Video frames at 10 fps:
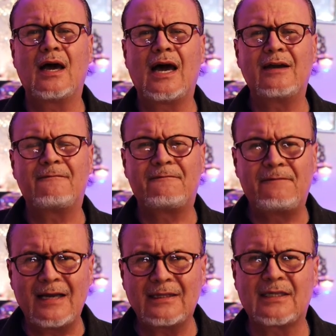and
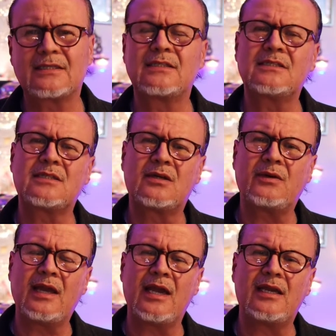fantasies
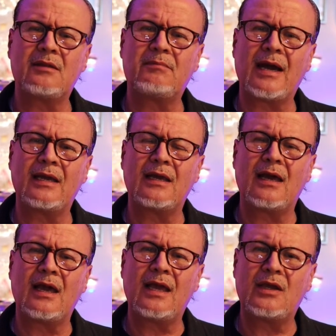created by
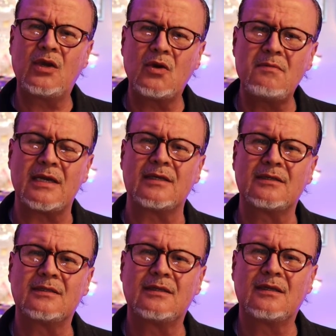a human.
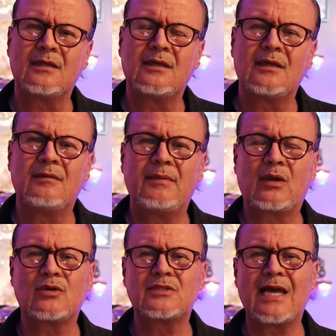
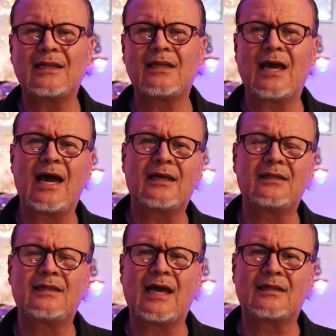Because that God
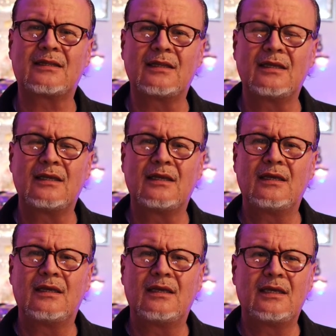that
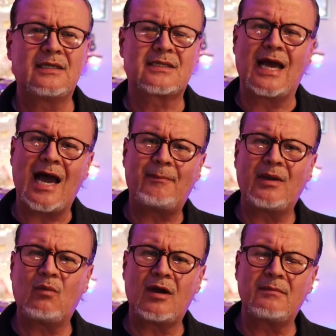is happy
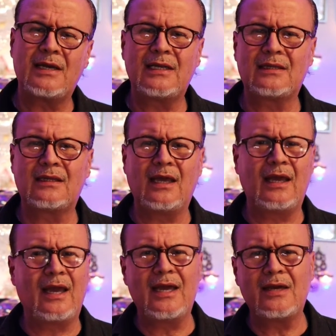one minute,
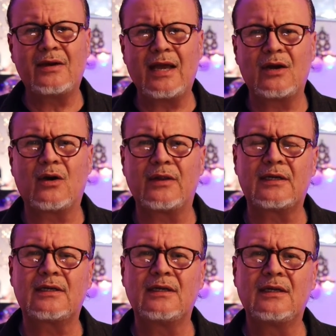angry
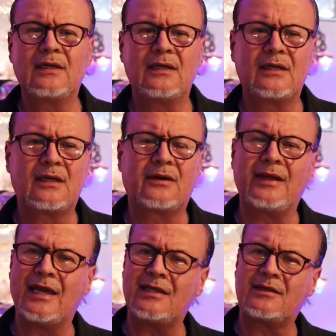another,
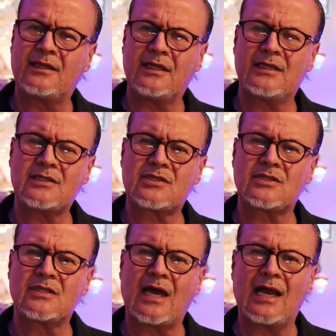create
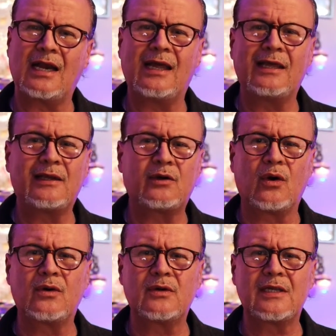things and later
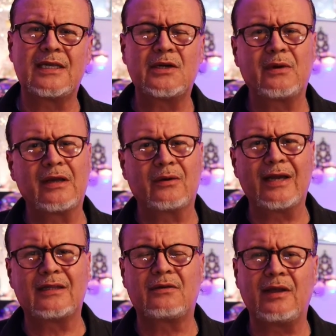on he
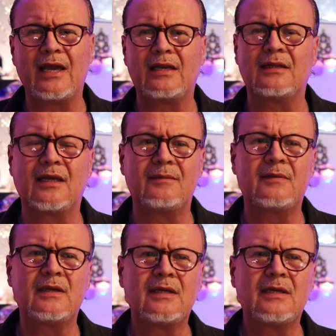regret creating them,